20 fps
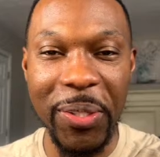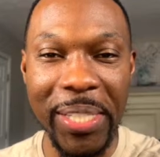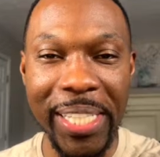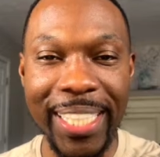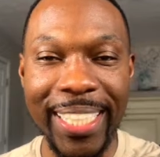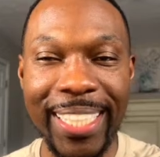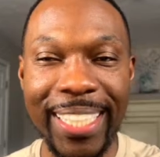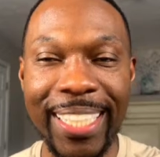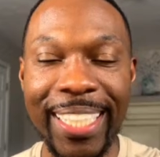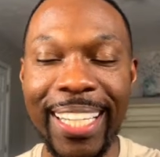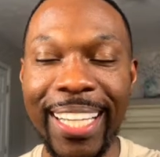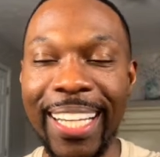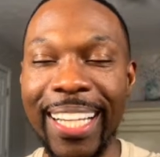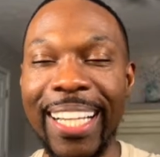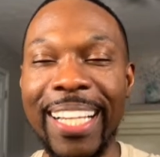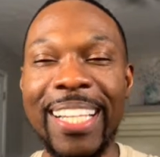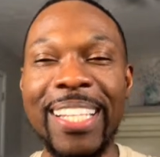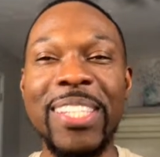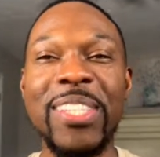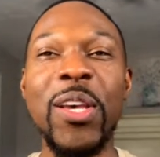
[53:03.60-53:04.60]
it.
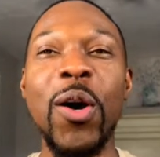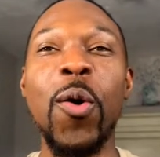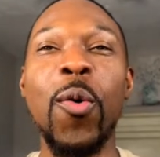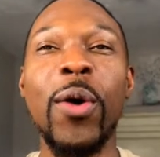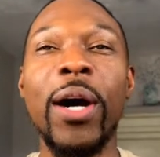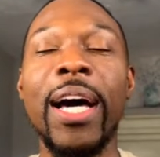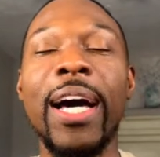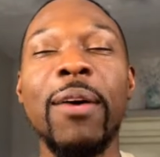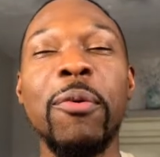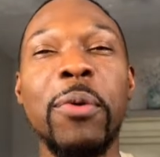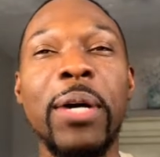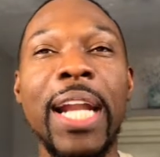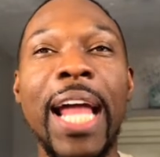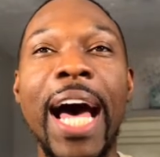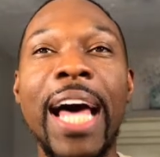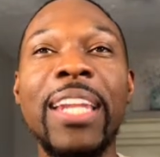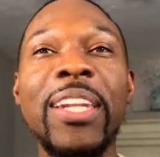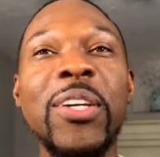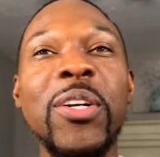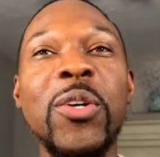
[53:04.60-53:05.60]
So what I
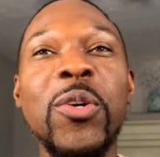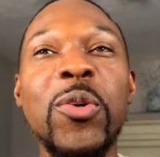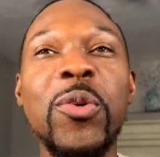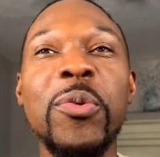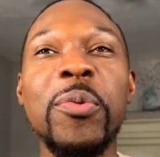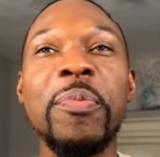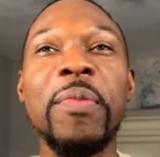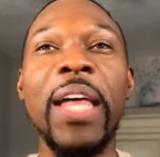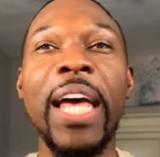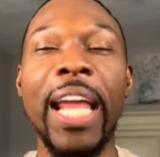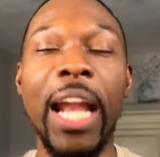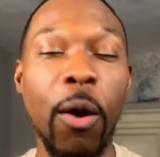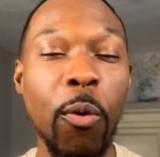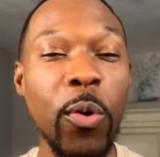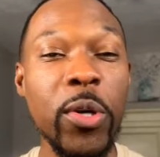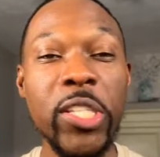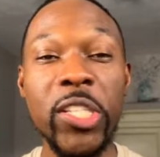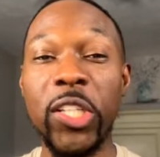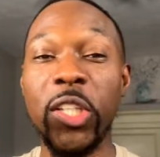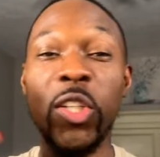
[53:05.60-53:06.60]
do, and I
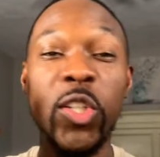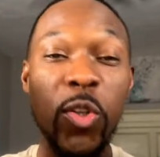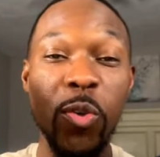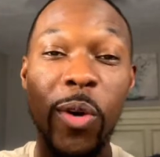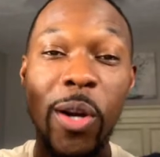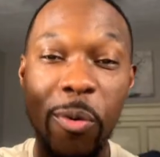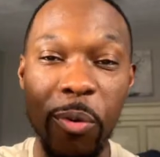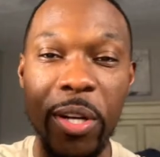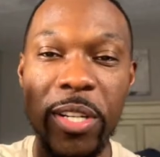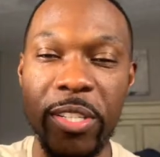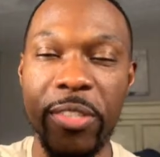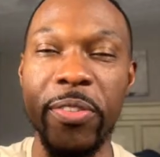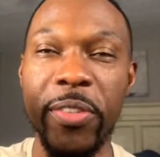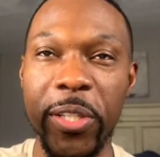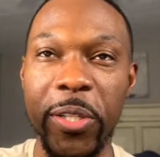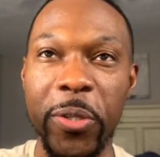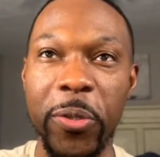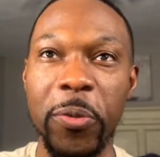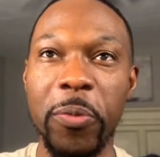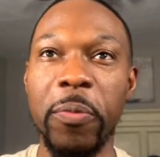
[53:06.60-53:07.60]
want you to do what works for
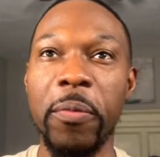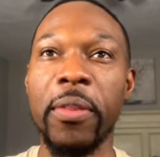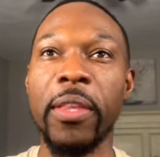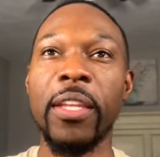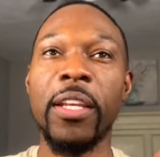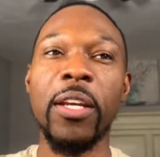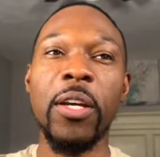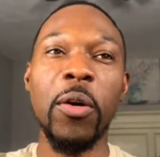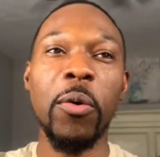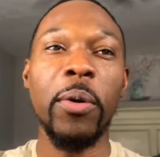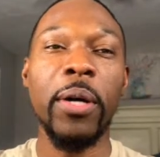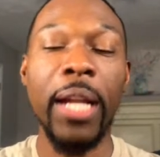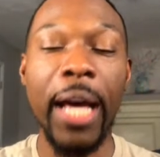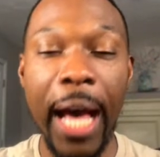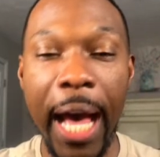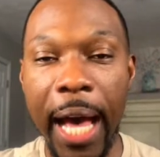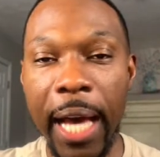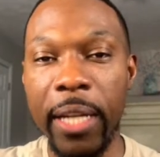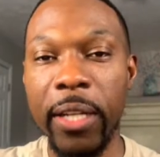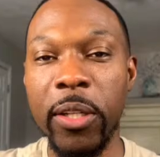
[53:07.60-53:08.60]
you. What
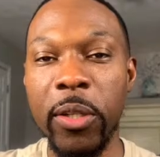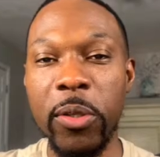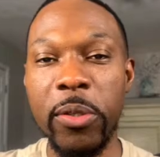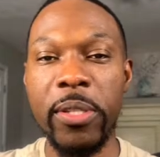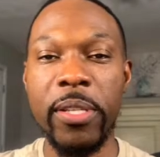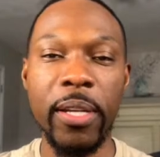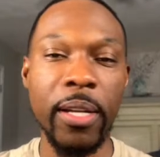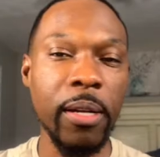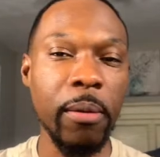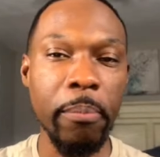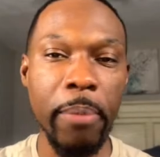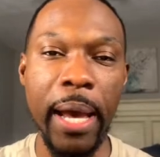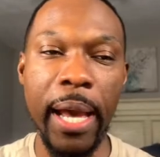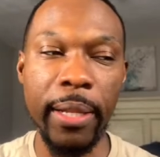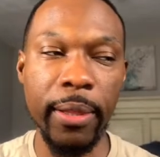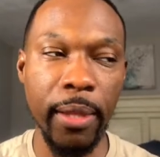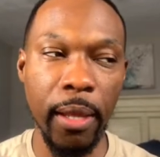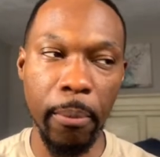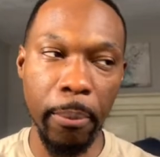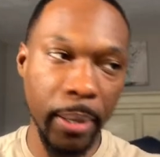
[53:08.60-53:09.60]
I do to
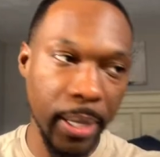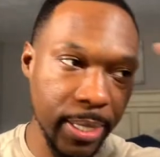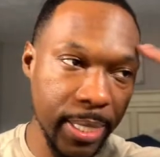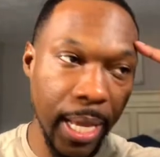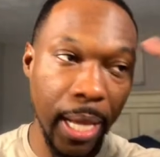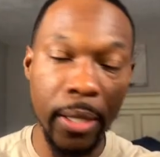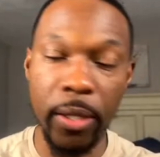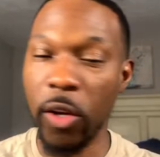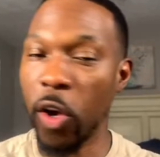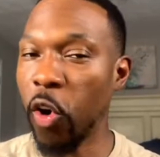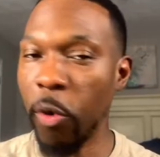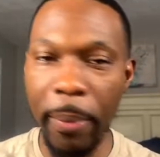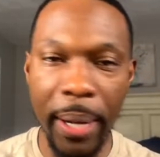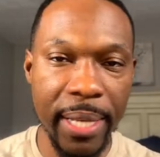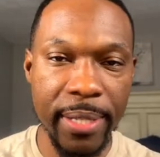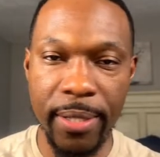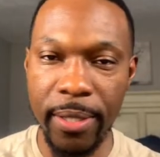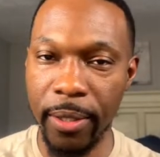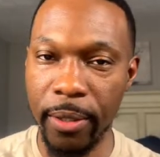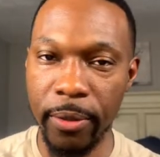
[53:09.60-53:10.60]
combat that, because I know
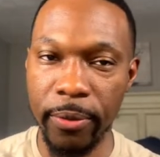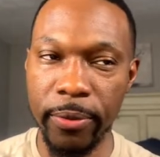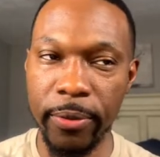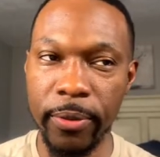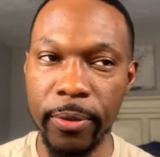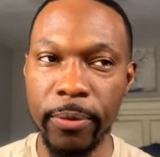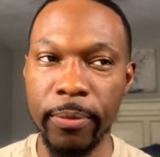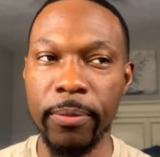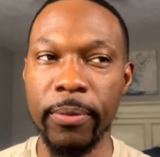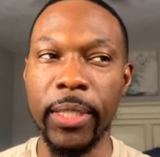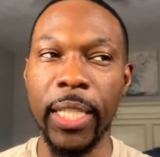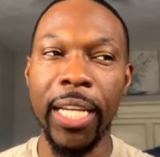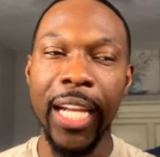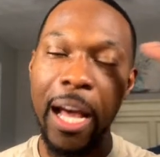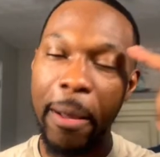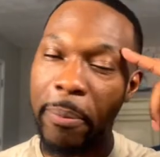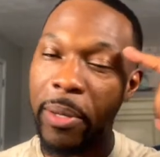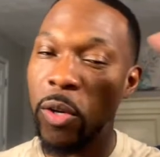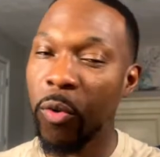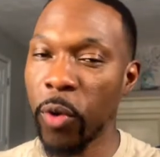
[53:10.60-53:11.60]
myself and I
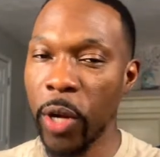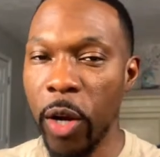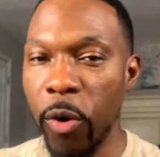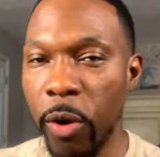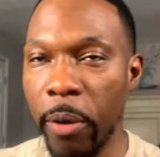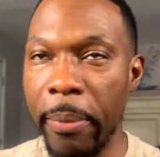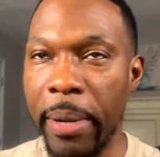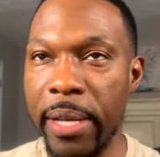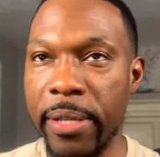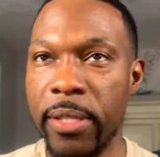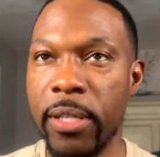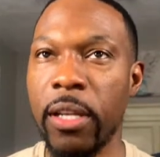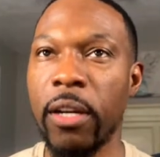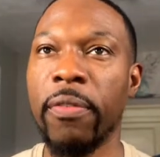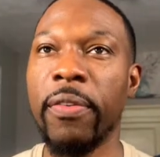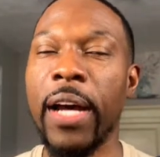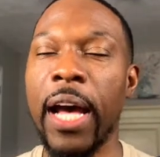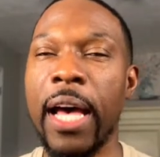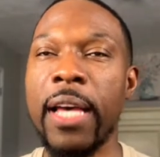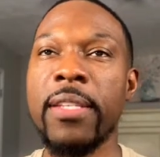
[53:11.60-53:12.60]
be real with myself,
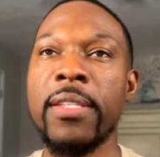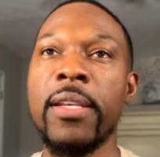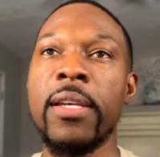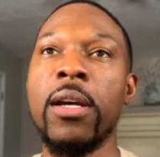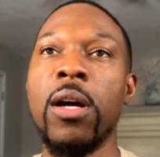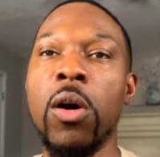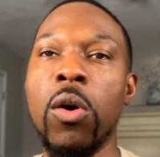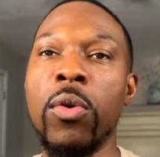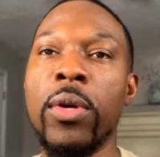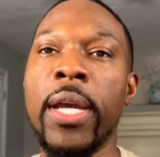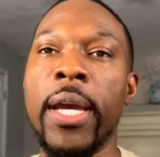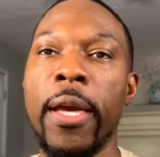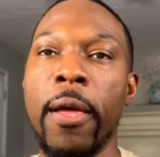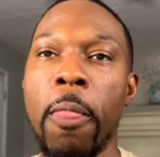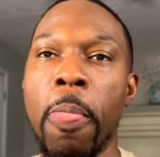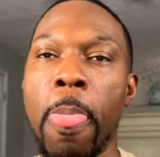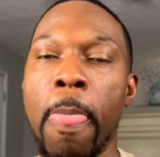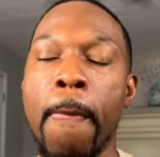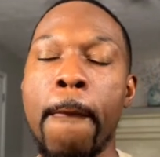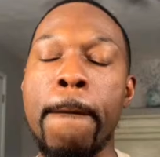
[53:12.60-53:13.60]
I say, okay,
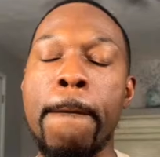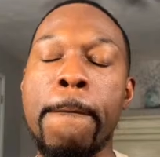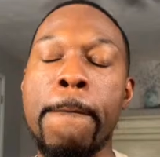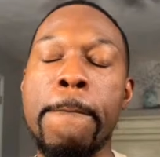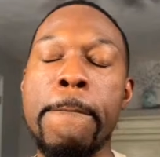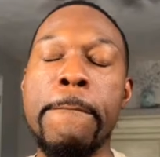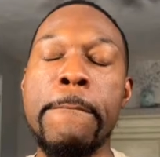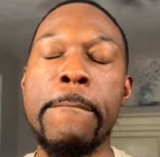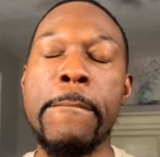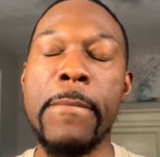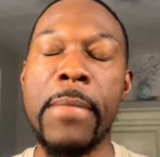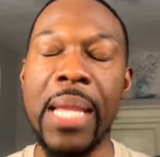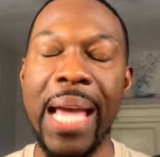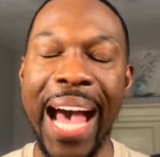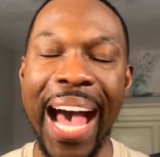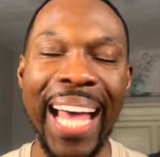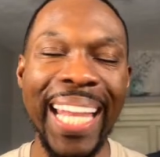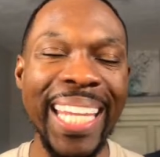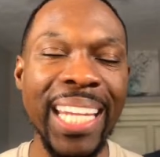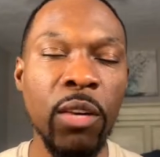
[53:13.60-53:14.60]

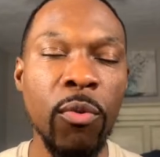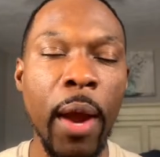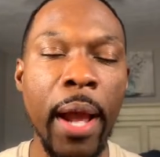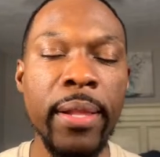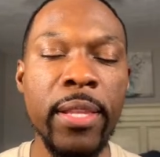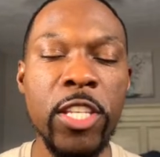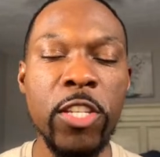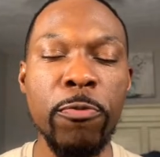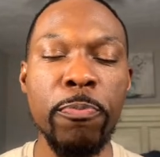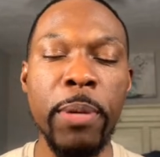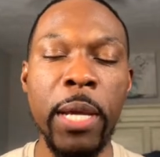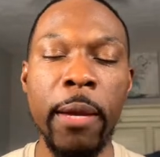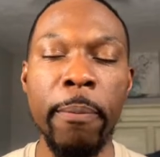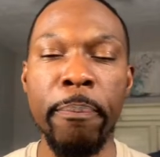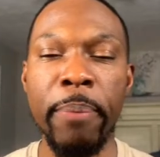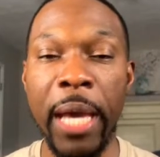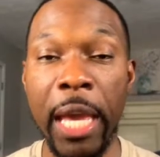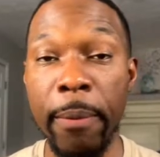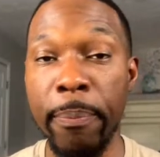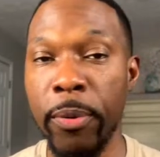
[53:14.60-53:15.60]
I need to write this
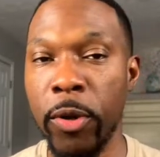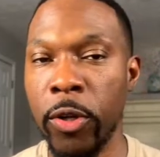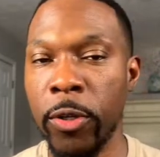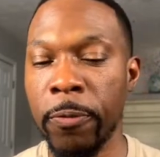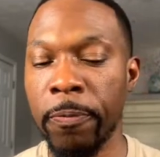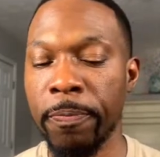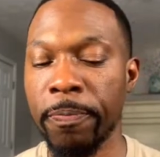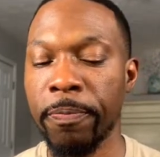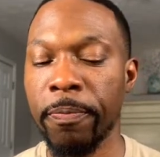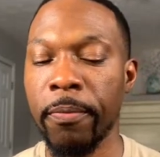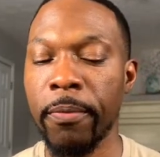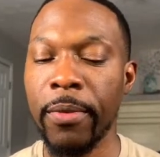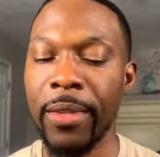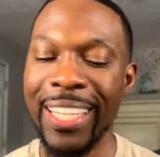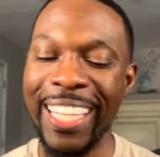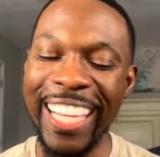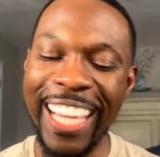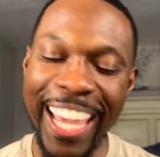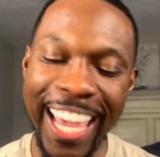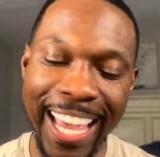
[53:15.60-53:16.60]
paper
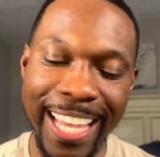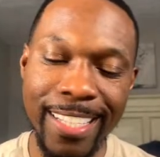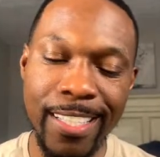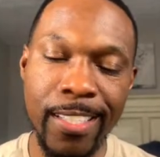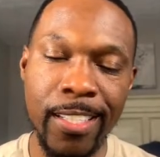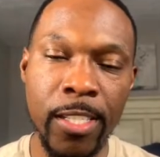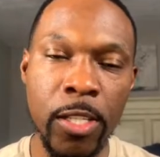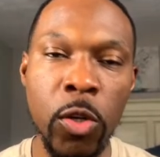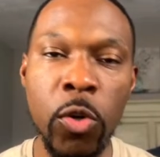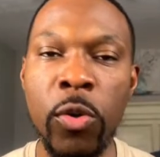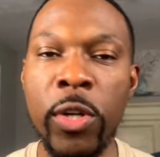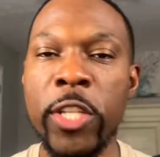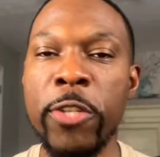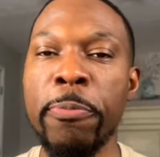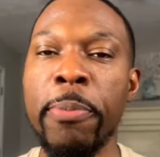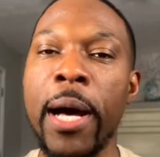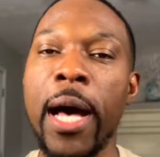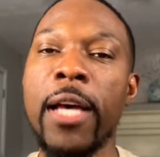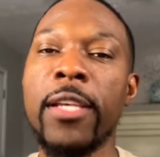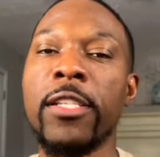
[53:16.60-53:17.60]
as soon as
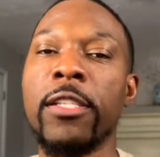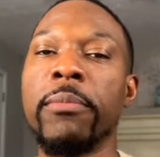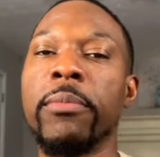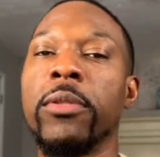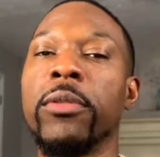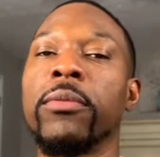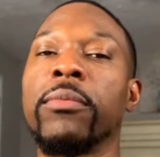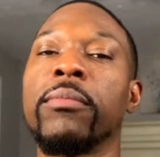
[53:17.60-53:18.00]
possible.